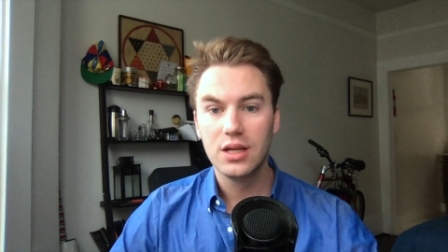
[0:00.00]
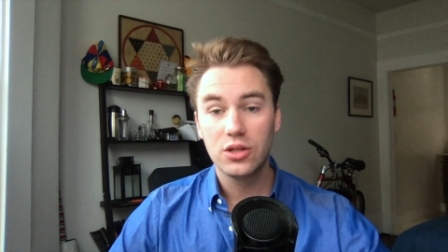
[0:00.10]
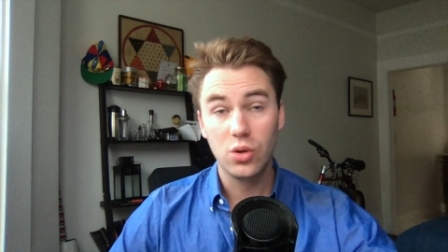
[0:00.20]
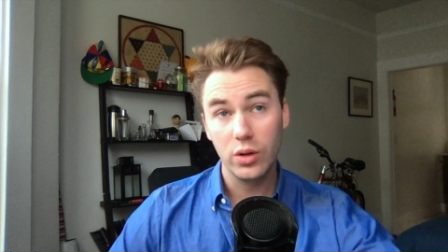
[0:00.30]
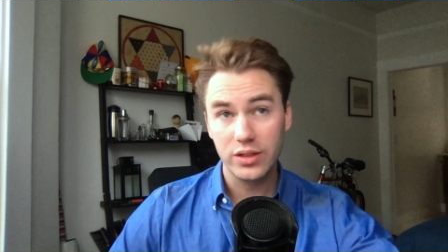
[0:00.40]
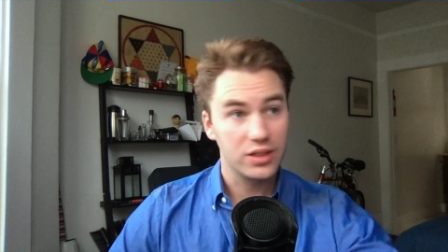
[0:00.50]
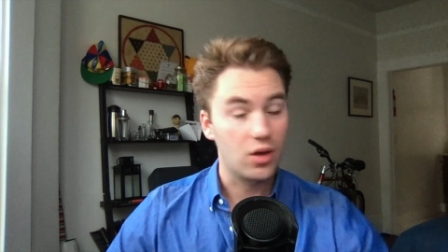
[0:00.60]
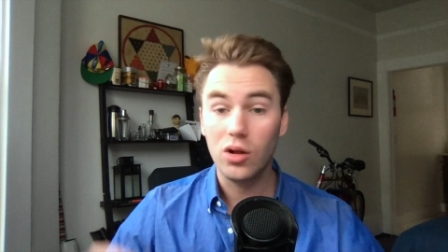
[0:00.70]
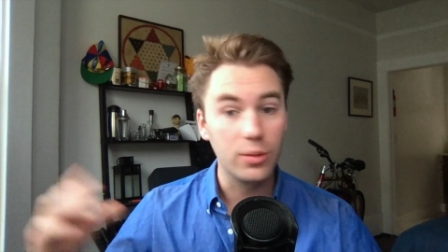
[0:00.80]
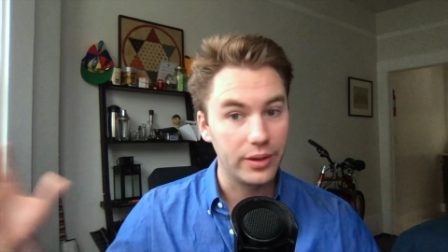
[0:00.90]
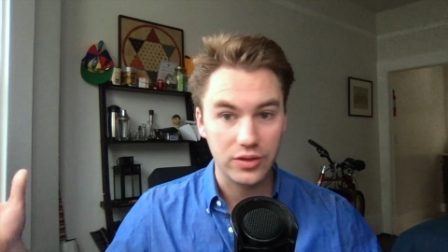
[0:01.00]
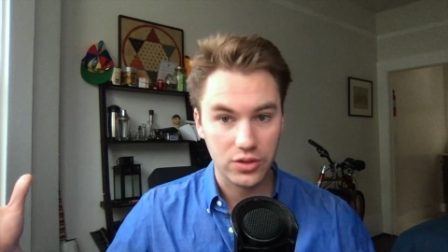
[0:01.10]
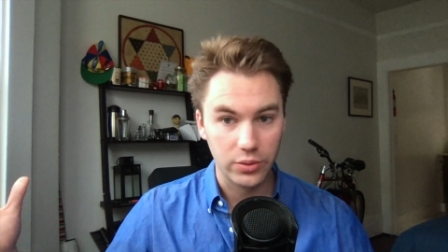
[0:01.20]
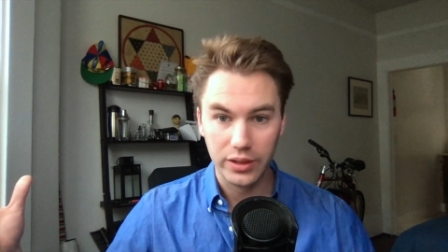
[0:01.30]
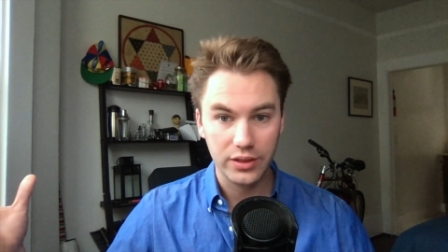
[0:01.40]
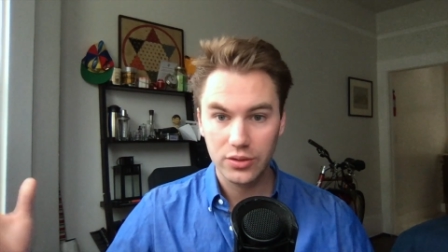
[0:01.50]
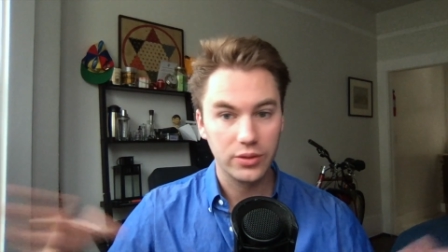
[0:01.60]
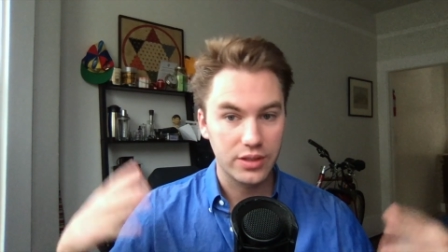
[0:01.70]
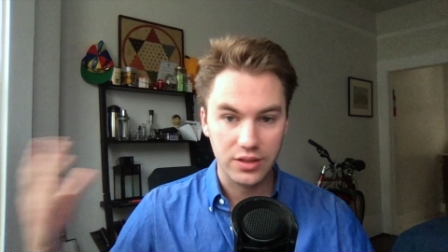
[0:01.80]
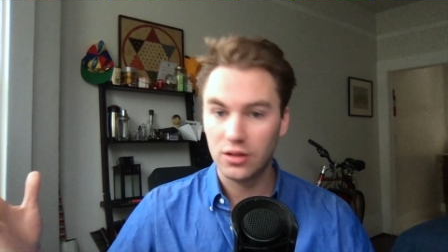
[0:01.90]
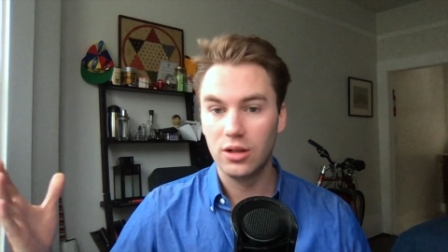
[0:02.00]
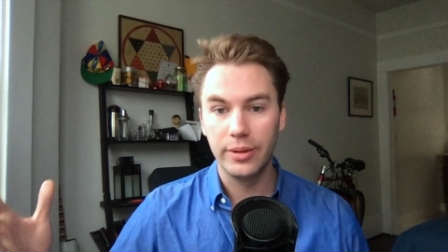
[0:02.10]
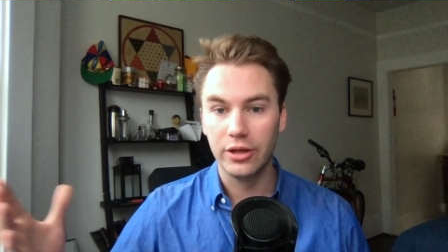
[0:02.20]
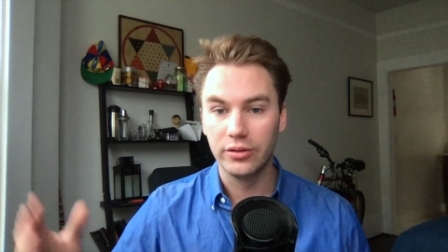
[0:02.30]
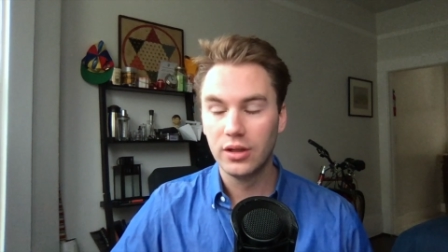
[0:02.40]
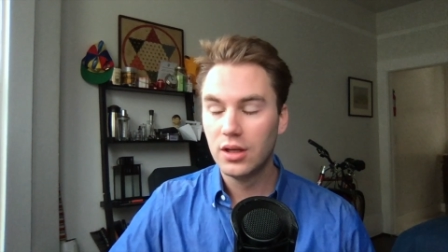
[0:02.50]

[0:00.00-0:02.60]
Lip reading: Torts is all about the story. Torts is all about,